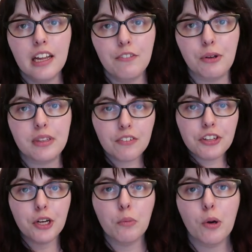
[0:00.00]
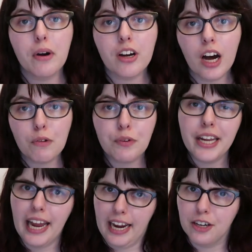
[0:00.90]
If you'd love to hear more about
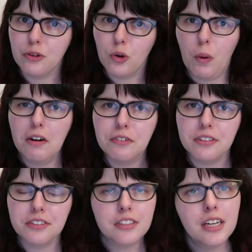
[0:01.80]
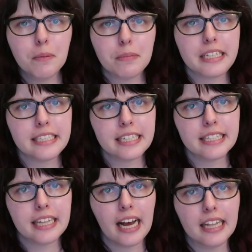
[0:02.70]
coffee and or waffles, please
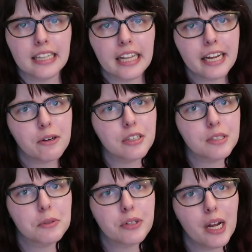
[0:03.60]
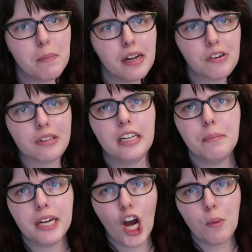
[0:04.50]
hit that like or subscribe button or leave
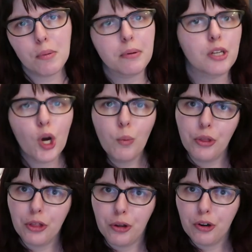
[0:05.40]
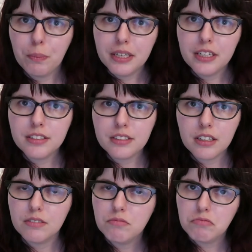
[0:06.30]
me a comment below with your opinions
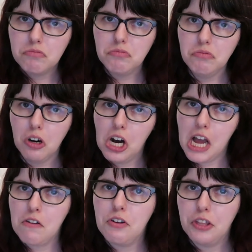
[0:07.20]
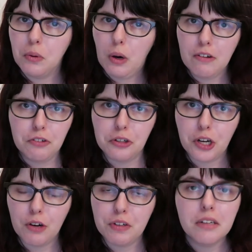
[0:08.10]
on everything waffle or
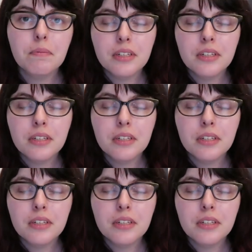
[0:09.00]
coffee.